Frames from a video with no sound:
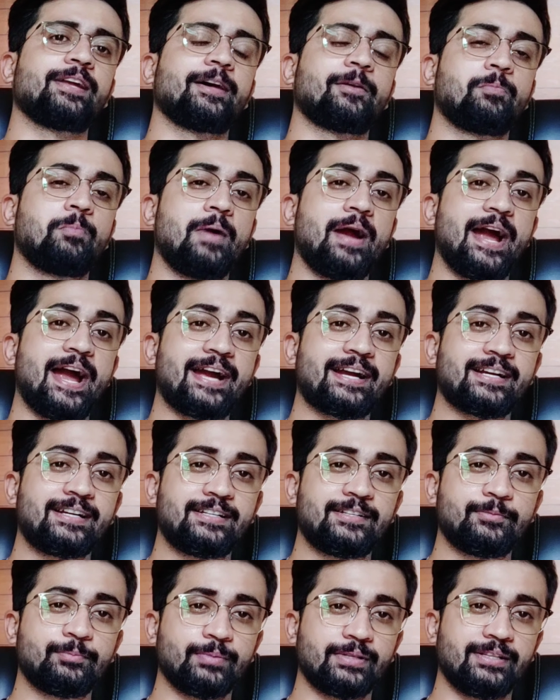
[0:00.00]
we are
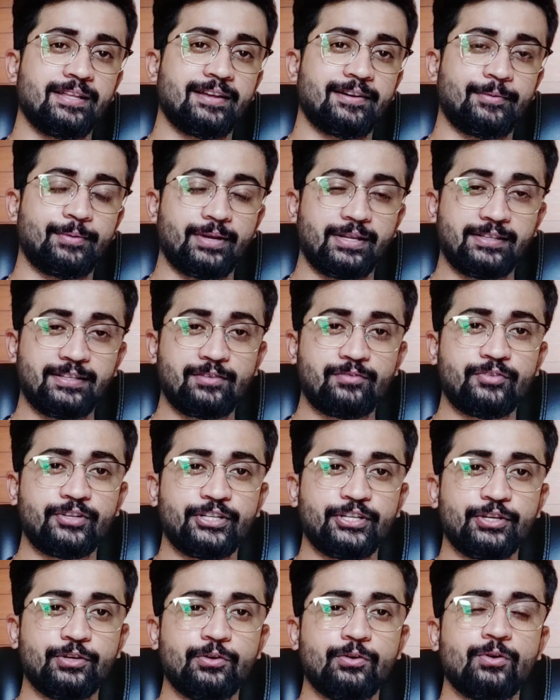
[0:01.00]
back with our another
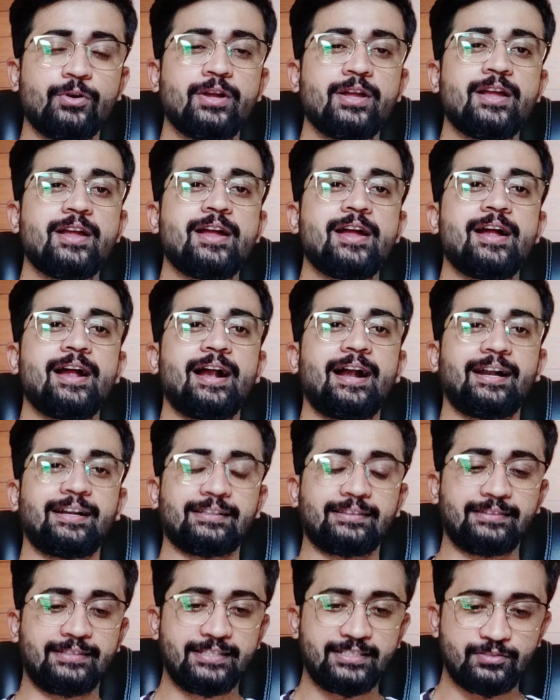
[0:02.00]
video.
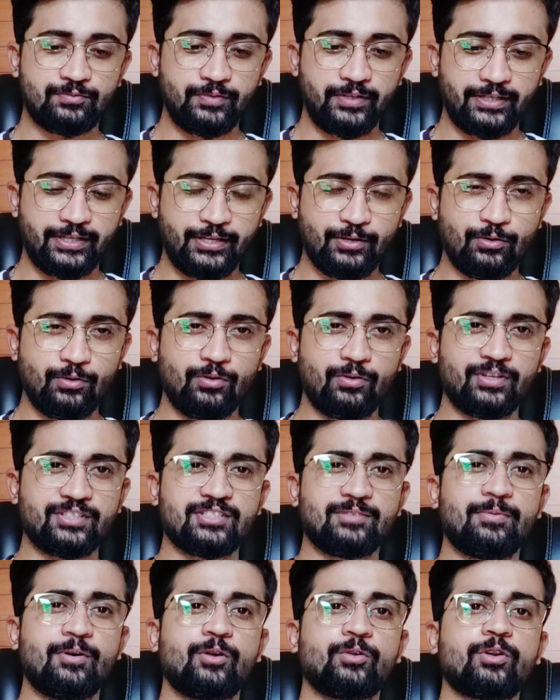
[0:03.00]
And this video
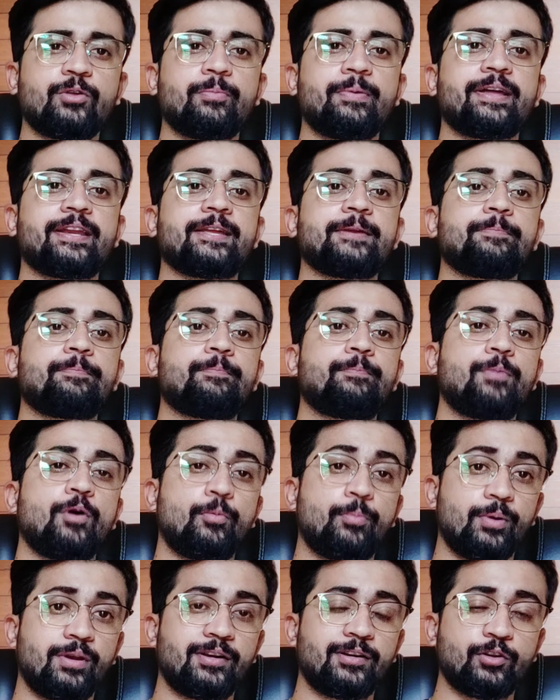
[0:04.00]
is about a very
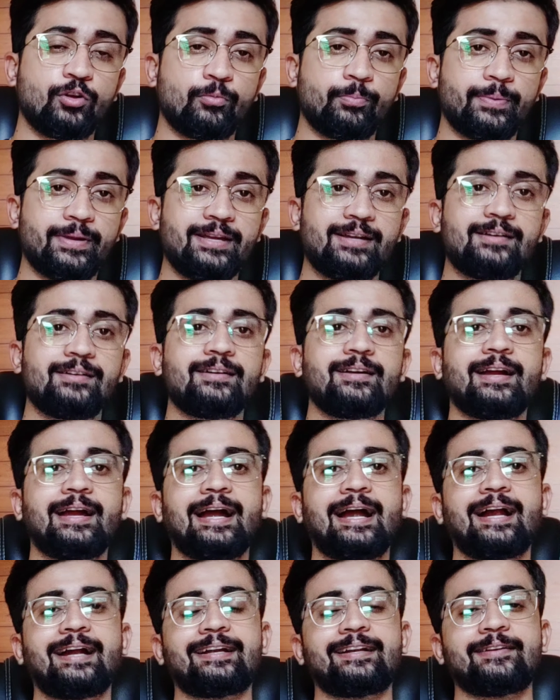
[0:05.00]
popular topic,
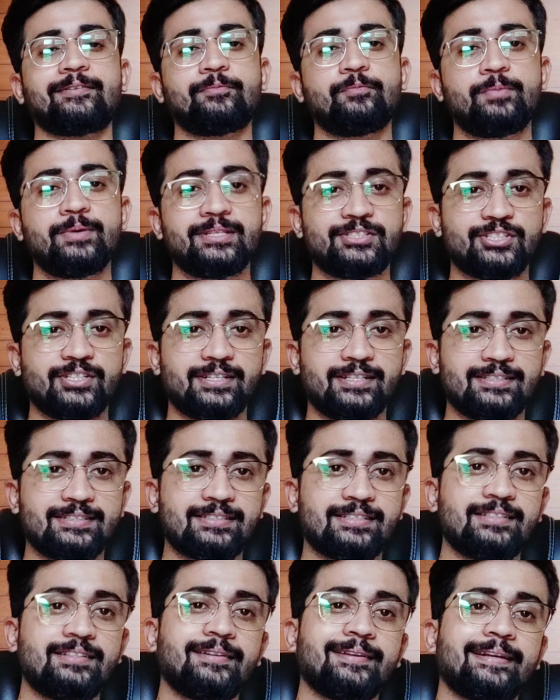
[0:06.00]
and which
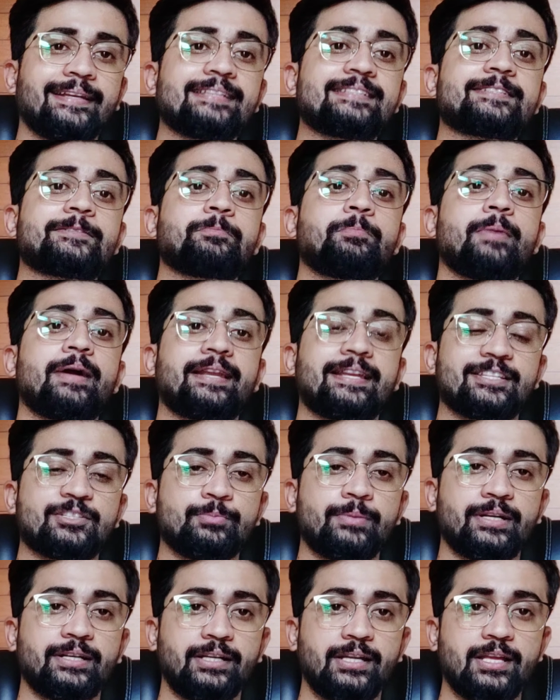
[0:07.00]
is risk
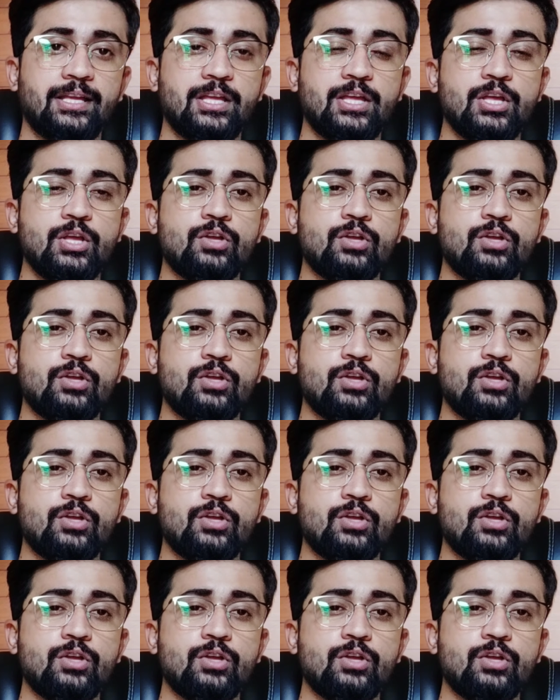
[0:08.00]
management.